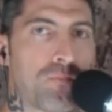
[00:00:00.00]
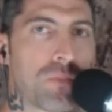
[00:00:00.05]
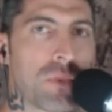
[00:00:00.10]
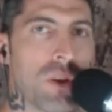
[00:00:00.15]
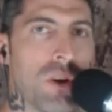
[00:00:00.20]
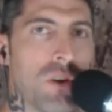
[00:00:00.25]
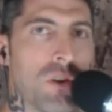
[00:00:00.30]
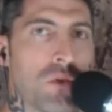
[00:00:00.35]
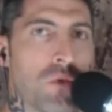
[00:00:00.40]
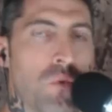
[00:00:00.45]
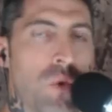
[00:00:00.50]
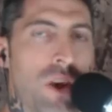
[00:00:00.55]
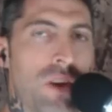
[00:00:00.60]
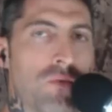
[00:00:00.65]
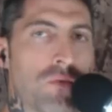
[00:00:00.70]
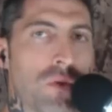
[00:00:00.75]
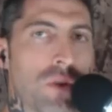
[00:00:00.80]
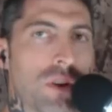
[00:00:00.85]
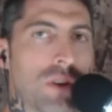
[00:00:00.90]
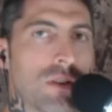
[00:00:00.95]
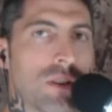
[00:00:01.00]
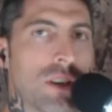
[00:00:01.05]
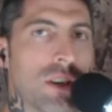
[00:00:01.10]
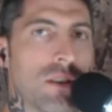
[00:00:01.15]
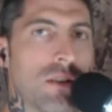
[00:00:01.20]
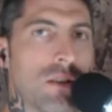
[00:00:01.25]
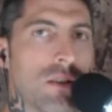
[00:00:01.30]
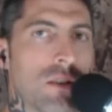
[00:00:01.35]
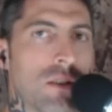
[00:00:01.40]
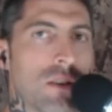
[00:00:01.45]
unwaveringly
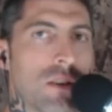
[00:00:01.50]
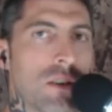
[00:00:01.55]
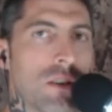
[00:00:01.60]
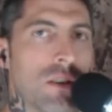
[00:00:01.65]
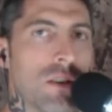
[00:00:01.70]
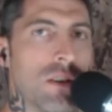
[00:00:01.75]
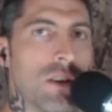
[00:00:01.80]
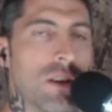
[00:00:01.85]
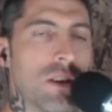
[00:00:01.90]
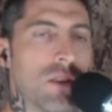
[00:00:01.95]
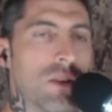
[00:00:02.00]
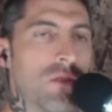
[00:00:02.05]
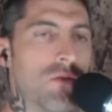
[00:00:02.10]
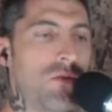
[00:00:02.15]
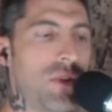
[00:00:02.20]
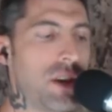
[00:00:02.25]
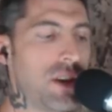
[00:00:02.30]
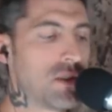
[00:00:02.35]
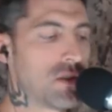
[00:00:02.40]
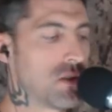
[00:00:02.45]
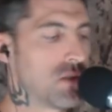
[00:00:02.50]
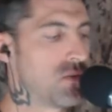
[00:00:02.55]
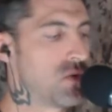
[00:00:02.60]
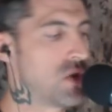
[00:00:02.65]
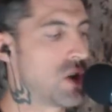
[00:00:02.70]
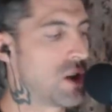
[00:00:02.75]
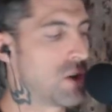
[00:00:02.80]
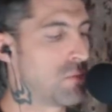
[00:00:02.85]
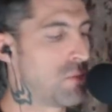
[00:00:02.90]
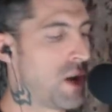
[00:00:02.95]
in the face of
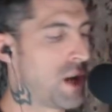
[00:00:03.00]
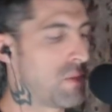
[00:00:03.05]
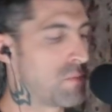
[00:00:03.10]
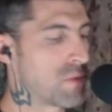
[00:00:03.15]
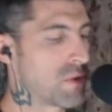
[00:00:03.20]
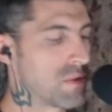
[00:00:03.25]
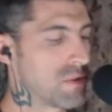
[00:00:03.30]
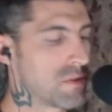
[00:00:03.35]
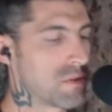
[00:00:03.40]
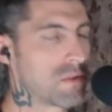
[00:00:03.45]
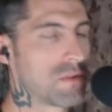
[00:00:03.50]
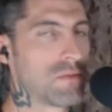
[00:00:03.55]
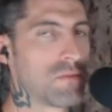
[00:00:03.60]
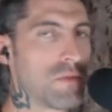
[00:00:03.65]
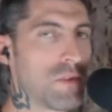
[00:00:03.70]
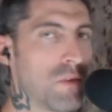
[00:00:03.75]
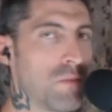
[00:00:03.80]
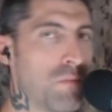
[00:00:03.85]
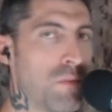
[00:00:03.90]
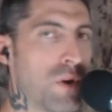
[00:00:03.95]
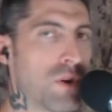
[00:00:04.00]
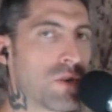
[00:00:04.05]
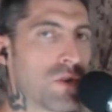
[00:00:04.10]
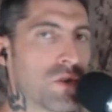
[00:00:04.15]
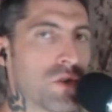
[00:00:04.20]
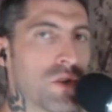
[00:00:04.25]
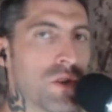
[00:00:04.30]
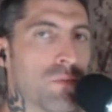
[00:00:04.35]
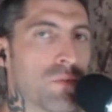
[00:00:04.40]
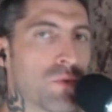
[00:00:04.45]
John Piper's
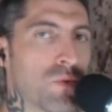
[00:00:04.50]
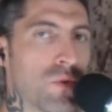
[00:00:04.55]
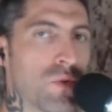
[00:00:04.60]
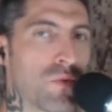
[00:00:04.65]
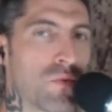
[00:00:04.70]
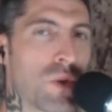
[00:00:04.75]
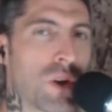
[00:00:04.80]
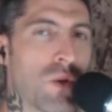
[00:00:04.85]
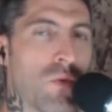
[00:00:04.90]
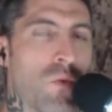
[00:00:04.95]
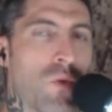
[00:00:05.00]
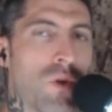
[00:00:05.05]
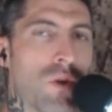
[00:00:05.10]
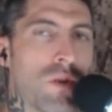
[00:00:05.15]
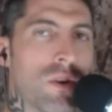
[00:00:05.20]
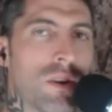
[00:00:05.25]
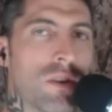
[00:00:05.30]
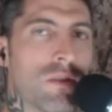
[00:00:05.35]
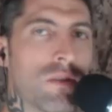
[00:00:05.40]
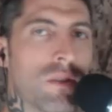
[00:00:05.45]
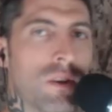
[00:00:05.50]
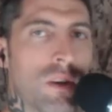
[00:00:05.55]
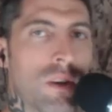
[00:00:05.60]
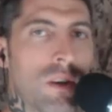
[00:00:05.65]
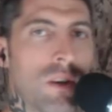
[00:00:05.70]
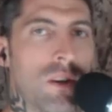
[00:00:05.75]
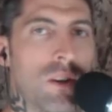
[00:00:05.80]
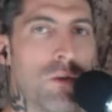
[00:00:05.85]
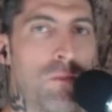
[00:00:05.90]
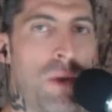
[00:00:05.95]
partnerships with Rick Warren,
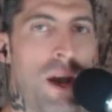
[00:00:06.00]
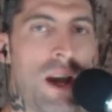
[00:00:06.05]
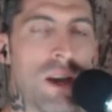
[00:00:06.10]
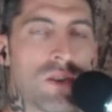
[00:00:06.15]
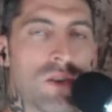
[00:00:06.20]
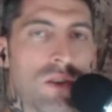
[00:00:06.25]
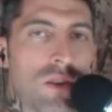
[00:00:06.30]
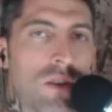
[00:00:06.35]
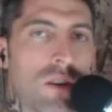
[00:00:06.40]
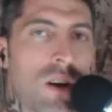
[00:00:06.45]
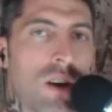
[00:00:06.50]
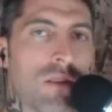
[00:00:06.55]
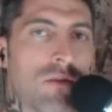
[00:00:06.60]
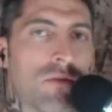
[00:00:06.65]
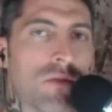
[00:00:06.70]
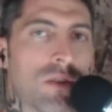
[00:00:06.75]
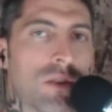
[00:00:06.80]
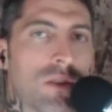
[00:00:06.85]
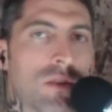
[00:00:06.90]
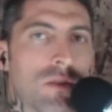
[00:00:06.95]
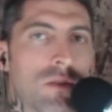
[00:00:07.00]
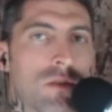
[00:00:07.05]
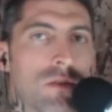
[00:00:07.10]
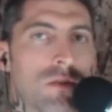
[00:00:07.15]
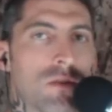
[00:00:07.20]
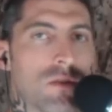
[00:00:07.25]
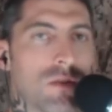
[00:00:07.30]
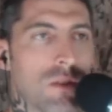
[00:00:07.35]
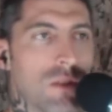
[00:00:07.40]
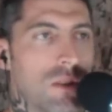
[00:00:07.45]
the Passion
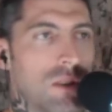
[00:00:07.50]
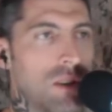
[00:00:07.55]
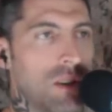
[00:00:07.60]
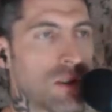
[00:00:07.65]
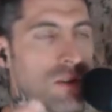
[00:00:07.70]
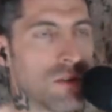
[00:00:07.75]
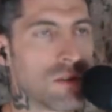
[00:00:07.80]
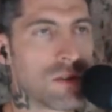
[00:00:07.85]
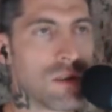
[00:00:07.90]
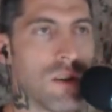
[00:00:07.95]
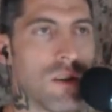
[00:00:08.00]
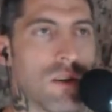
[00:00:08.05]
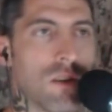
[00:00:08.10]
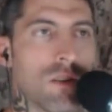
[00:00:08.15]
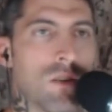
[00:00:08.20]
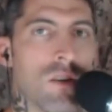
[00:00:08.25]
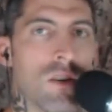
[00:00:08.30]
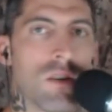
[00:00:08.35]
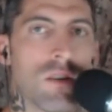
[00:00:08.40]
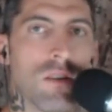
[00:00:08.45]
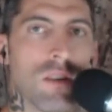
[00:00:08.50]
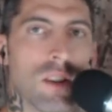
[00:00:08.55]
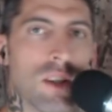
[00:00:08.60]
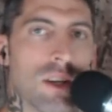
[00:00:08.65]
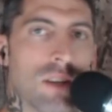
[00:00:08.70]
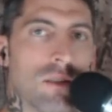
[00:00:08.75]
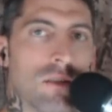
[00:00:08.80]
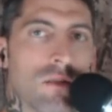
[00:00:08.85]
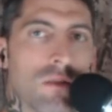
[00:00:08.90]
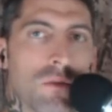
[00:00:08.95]
Conference, Hillsong, Carl
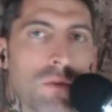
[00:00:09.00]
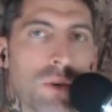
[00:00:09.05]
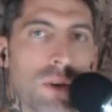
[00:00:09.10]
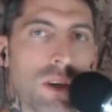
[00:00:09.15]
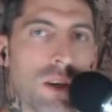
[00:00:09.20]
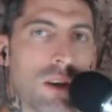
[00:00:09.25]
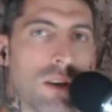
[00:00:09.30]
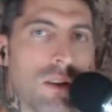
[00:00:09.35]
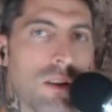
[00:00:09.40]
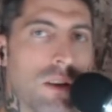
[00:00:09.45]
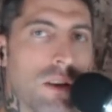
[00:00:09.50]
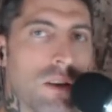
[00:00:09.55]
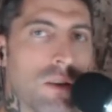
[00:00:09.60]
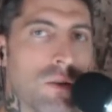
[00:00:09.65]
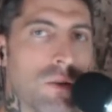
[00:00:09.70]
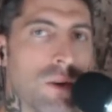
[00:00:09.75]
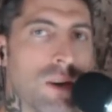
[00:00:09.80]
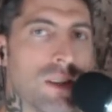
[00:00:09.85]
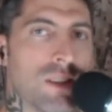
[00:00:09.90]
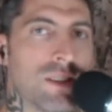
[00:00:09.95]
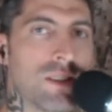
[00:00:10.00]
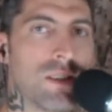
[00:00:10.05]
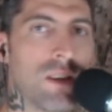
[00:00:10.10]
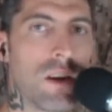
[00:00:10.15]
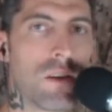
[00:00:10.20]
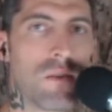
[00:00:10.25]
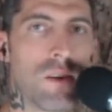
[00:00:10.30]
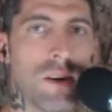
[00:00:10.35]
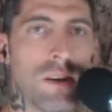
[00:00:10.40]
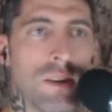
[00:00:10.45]
Lentz, Louis Giglio,
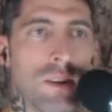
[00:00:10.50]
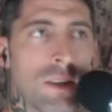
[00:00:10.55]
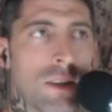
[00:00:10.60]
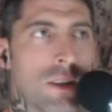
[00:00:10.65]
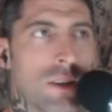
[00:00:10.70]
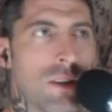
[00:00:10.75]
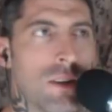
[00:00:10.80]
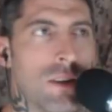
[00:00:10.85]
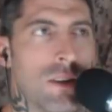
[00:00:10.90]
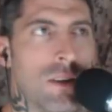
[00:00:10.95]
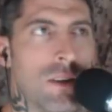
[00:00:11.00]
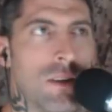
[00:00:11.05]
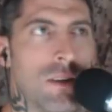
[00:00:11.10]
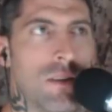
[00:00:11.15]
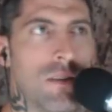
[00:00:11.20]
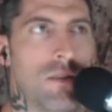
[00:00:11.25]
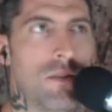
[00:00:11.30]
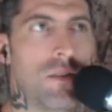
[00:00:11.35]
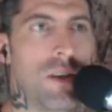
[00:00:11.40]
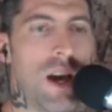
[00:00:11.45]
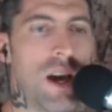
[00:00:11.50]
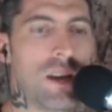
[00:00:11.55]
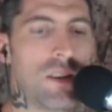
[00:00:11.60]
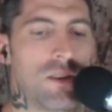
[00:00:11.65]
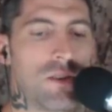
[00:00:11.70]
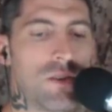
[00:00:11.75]
etc., that